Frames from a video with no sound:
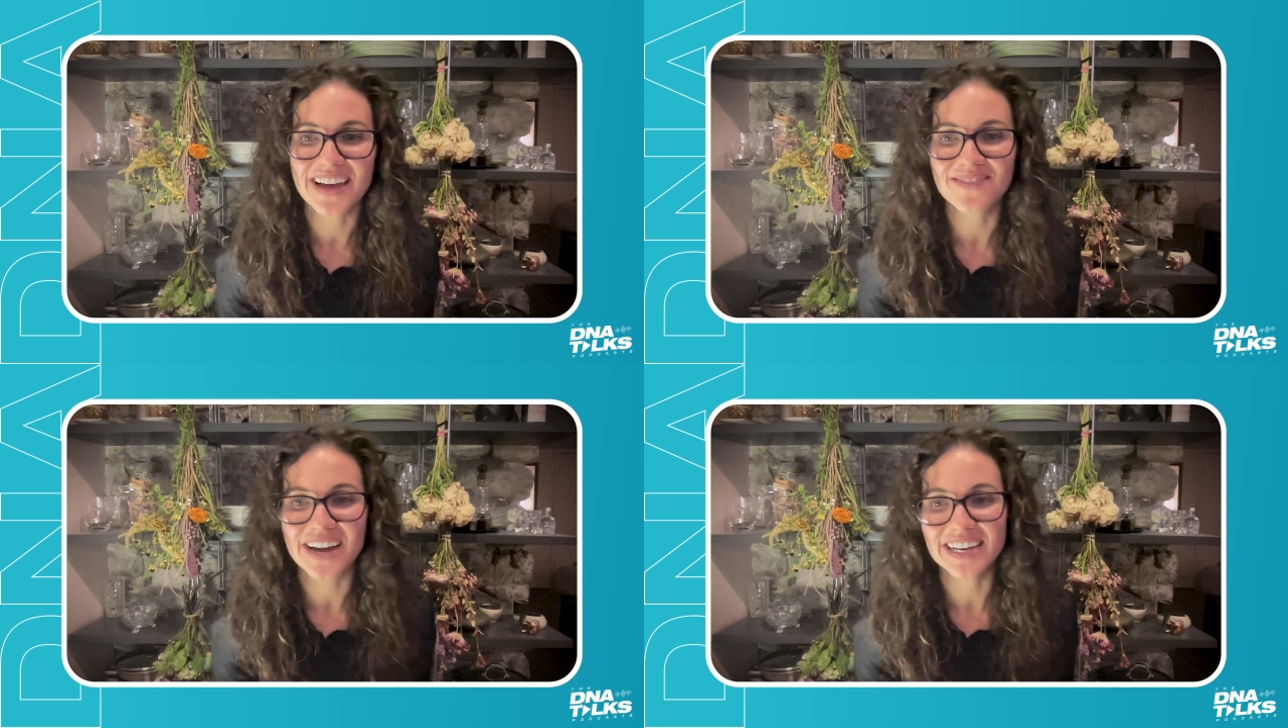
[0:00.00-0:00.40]

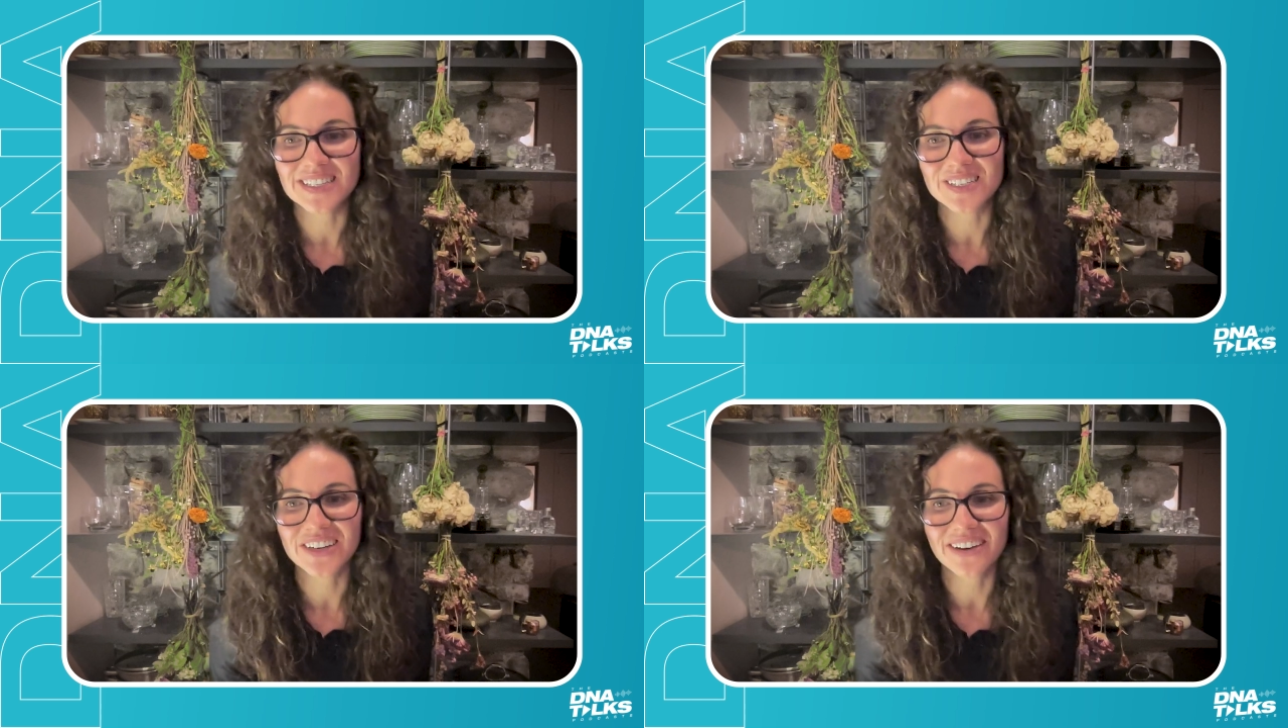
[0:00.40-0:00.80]
and my
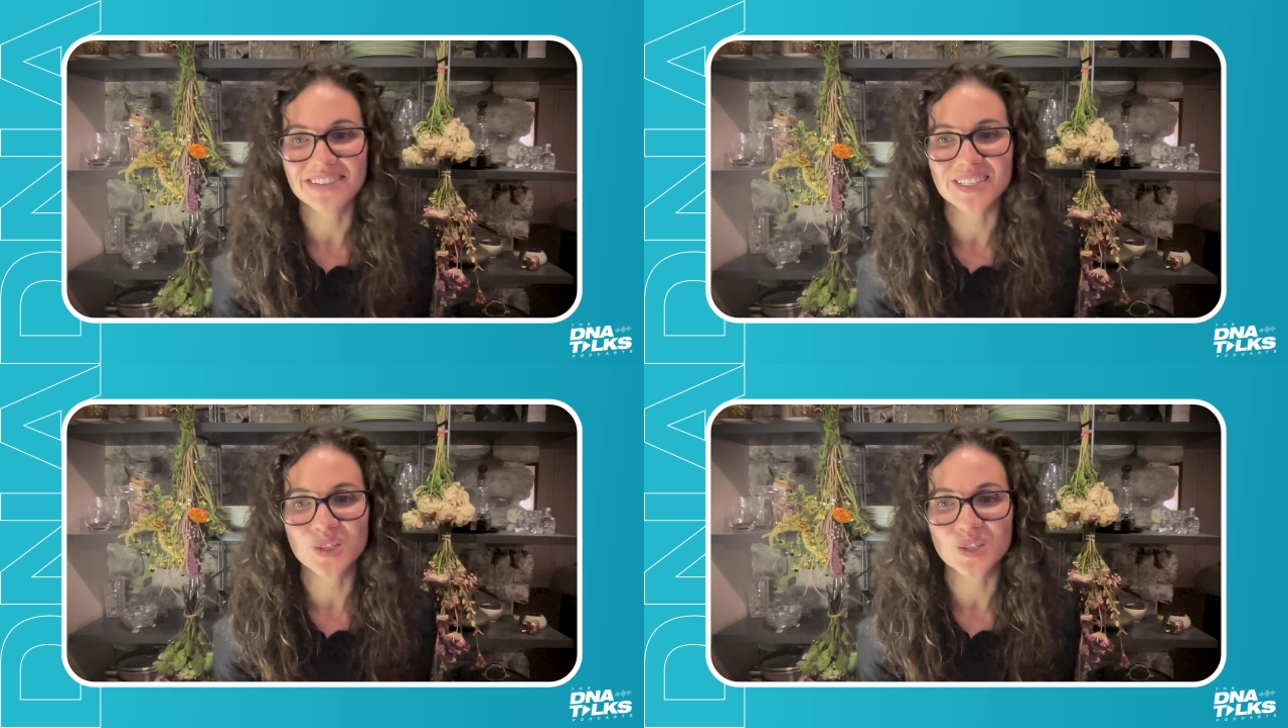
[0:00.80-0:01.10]
Instagram is